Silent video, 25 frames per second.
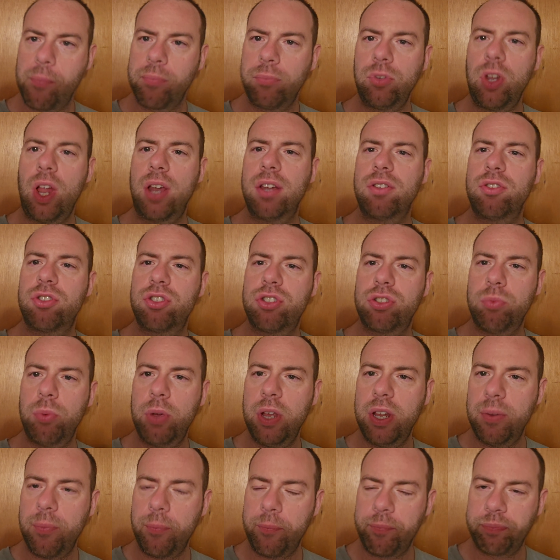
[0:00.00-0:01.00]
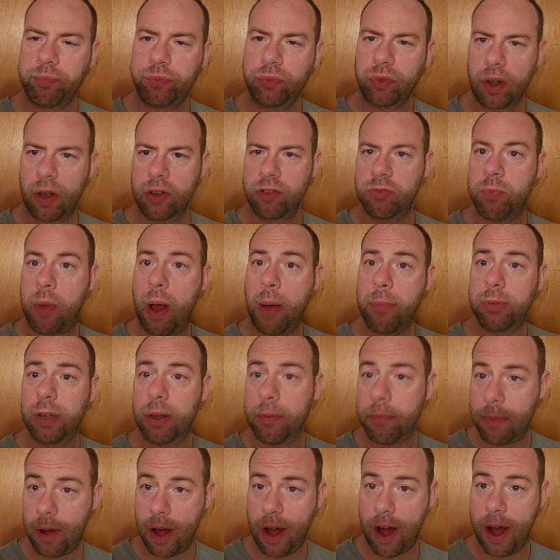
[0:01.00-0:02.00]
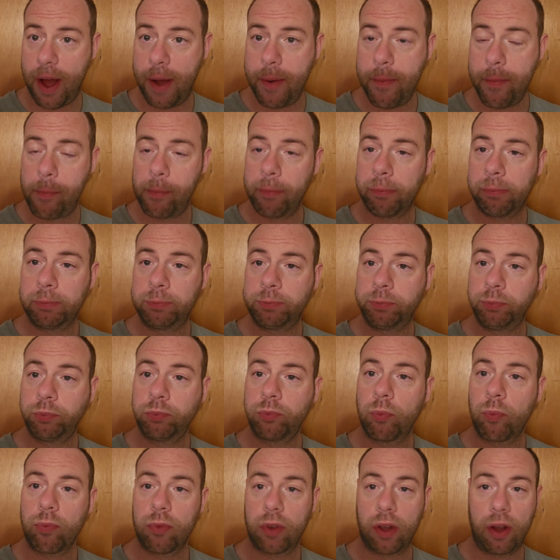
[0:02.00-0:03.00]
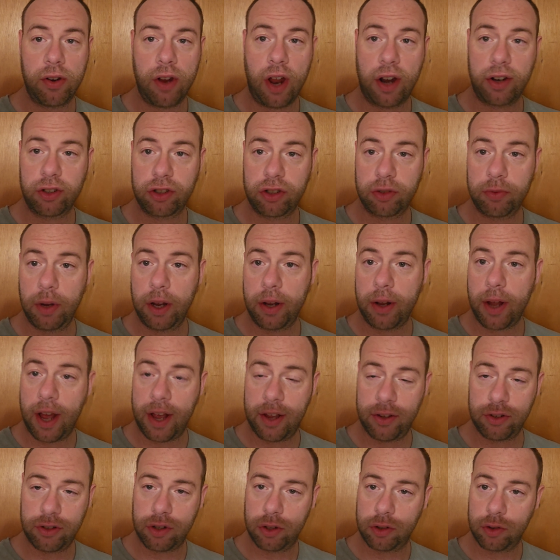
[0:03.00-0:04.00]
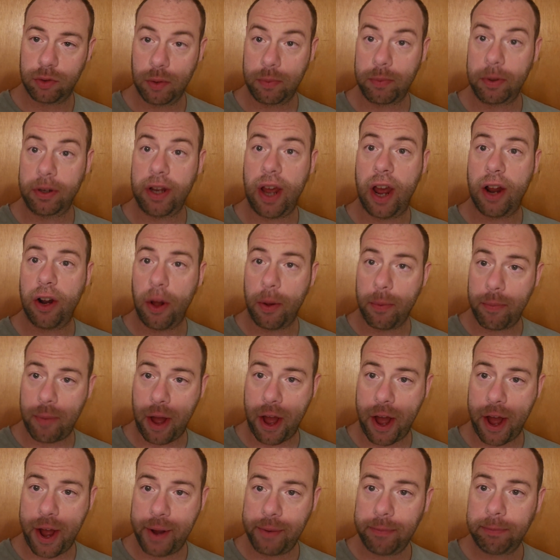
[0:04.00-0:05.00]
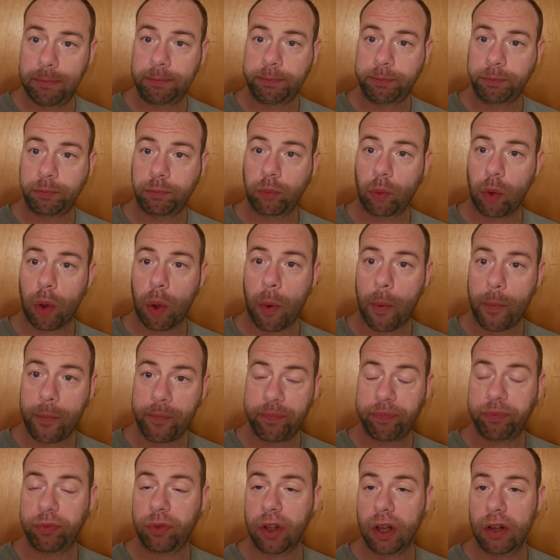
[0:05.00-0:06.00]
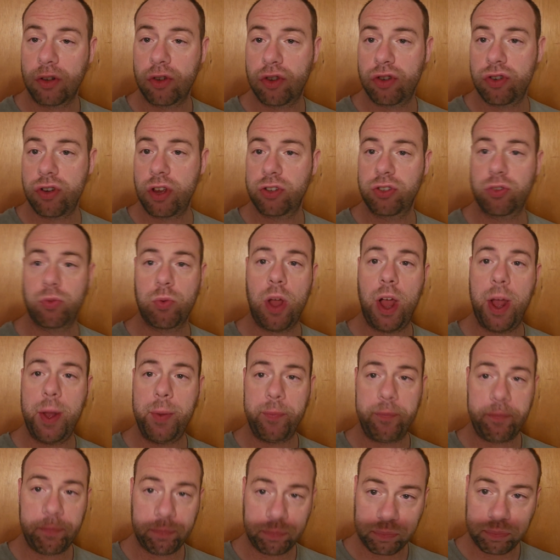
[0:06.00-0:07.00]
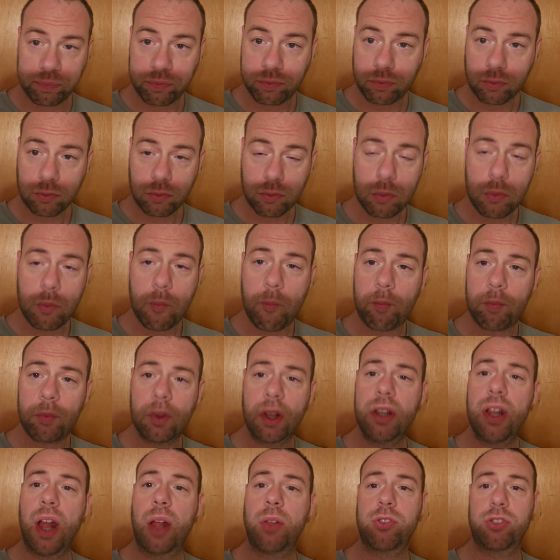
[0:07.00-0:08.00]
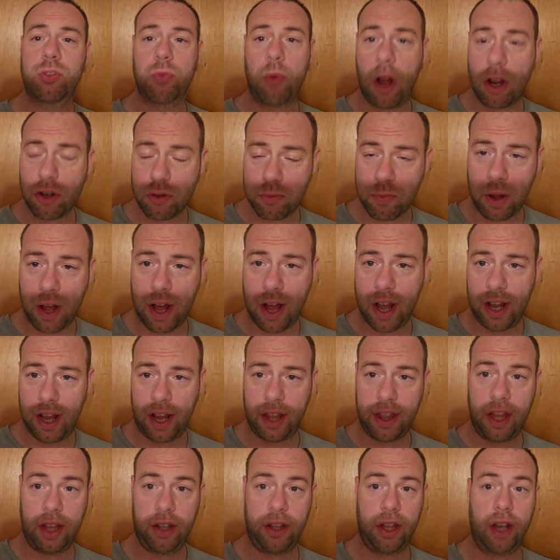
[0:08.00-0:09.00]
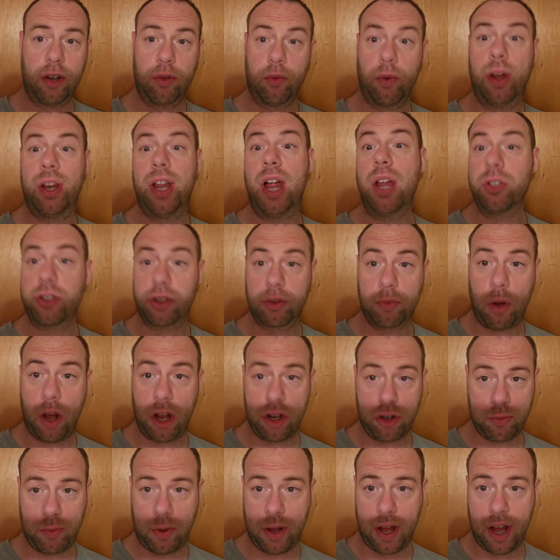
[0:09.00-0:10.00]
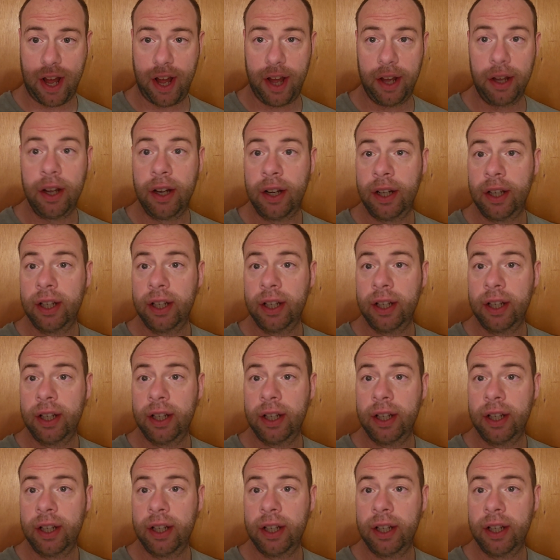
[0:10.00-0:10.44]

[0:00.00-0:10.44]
not as sweet as pumpkin pie and not as sweet as sweet potato pie. It's just right. Now, squash pie, they had run out of squash pie